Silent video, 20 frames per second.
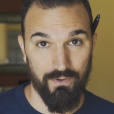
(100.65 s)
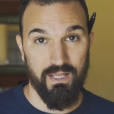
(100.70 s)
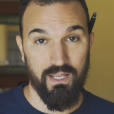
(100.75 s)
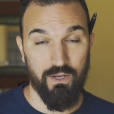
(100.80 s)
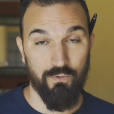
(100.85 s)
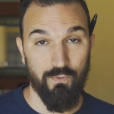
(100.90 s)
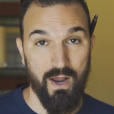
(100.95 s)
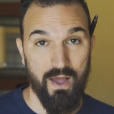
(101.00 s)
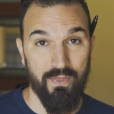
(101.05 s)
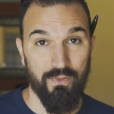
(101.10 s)

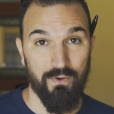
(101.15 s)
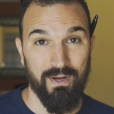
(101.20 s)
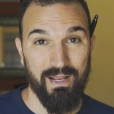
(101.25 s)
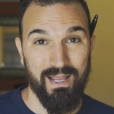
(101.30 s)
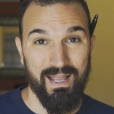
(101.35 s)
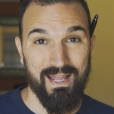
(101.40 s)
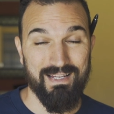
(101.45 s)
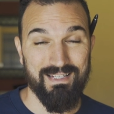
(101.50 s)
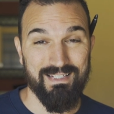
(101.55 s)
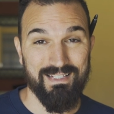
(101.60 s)
He rather
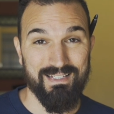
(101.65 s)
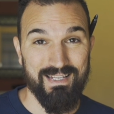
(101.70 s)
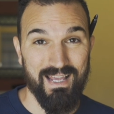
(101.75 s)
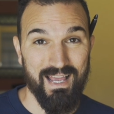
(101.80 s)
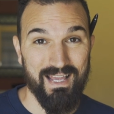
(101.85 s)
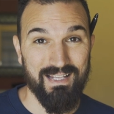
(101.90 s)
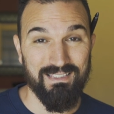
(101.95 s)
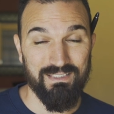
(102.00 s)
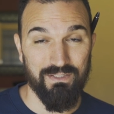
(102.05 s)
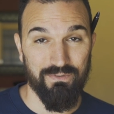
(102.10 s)

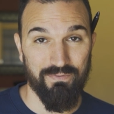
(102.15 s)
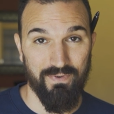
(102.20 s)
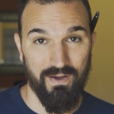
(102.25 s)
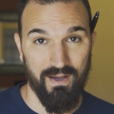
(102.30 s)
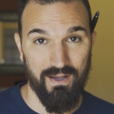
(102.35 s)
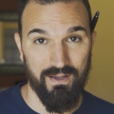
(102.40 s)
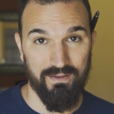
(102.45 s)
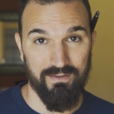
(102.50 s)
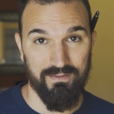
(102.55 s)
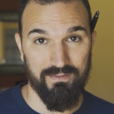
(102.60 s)

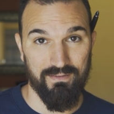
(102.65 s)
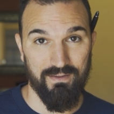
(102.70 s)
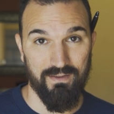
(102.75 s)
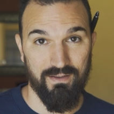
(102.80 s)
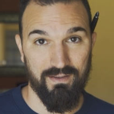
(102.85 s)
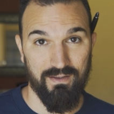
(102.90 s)
intensifies